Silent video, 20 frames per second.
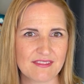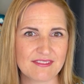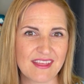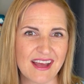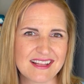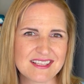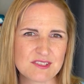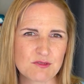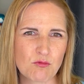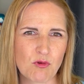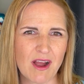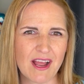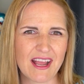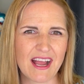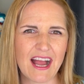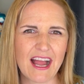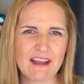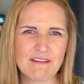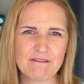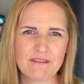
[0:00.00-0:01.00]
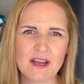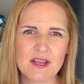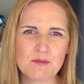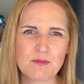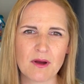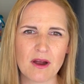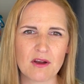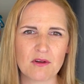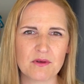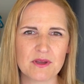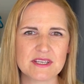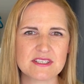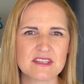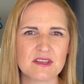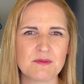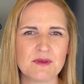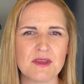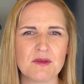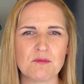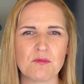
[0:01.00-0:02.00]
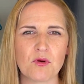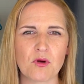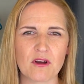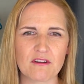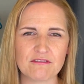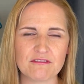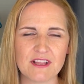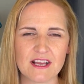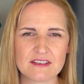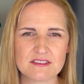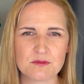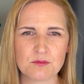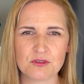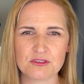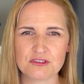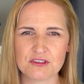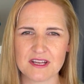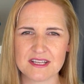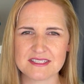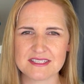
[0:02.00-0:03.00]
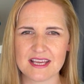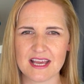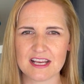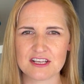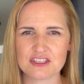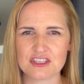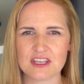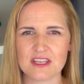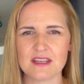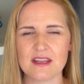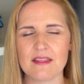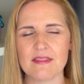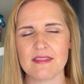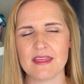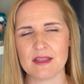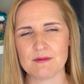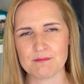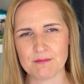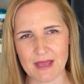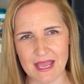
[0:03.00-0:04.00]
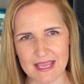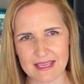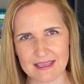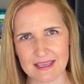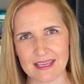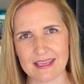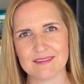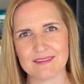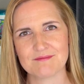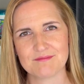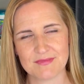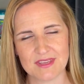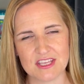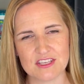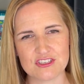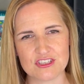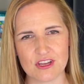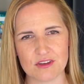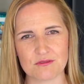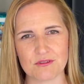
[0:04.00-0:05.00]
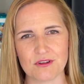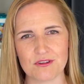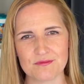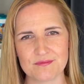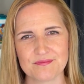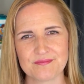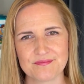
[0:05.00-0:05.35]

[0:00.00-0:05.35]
That's why I find borrowing to be a more flexible transaction than banking in general.